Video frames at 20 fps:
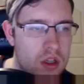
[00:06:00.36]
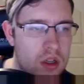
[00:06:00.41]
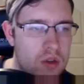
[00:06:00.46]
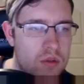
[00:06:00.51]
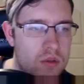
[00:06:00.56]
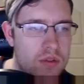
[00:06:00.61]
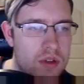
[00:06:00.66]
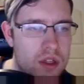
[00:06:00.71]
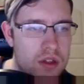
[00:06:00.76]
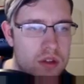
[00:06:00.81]

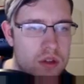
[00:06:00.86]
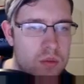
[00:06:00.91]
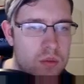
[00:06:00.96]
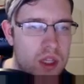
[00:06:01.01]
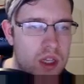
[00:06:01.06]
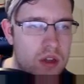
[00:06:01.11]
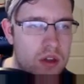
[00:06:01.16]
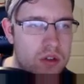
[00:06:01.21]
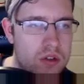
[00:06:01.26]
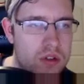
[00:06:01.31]
We've got some
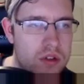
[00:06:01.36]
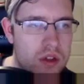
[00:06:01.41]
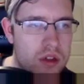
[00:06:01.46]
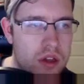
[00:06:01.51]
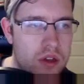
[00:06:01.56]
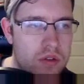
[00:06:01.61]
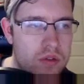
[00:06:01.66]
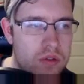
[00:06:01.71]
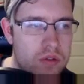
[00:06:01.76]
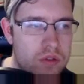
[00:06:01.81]
yellow
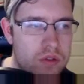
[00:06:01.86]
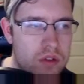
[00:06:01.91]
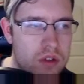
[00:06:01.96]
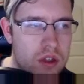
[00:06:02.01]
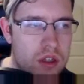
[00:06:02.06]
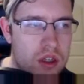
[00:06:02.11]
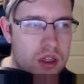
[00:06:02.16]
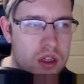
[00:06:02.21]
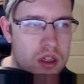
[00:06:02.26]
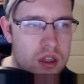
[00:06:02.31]
stuff. What
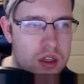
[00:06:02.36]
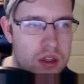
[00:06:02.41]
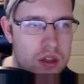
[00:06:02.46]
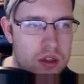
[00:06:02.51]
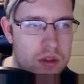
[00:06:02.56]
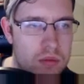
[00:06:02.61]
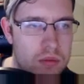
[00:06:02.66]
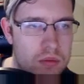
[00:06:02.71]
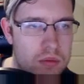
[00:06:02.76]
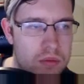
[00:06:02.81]

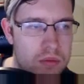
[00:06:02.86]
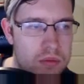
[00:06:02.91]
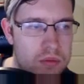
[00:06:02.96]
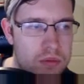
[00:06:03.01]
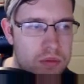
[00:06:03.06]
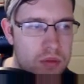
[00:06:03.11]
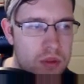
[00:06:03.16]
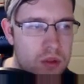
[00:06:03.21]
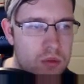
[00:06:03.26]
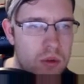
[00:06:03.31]
are
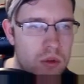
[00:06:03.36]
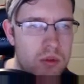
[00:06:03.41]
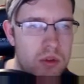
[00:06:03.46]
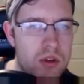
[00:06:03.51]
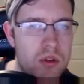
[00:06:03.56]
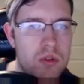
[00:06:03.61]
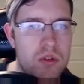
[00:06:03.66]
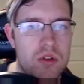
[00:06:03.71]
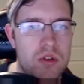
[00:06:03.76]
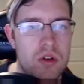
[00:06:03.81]
we
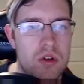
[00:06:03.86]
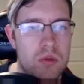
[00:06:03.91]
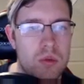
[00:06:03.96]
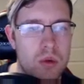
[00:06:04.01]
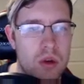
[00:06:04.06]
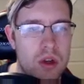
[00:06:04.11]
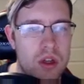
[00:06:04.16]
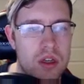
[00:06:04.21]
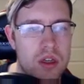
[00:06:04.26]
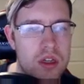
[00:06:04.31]
doing turn
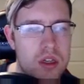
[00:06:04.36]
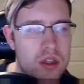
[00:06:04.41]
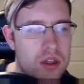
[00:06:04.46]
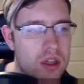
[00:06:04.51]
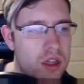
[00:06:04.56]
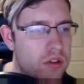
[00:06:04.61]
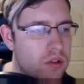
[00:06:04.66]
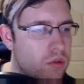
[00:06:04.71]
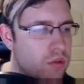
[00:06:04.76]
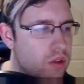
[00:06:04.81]
1?
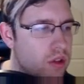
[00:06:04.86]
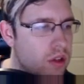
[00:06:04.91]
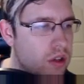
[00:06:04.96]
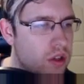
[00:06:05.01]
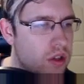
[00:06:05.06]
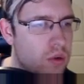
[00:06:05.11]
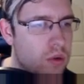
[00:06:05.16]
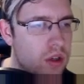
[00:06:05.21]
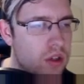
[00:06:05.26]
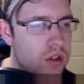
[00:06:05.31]
That's a really
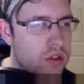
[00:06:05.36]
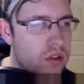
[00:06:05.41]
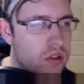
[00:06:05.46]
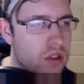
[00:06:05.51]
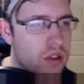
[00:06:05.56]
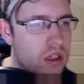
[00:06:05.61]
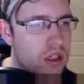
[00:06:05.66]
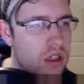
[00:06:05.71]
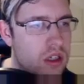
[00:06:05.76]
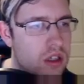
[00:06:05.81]
good
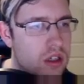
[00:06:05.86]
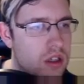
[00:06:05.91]
question.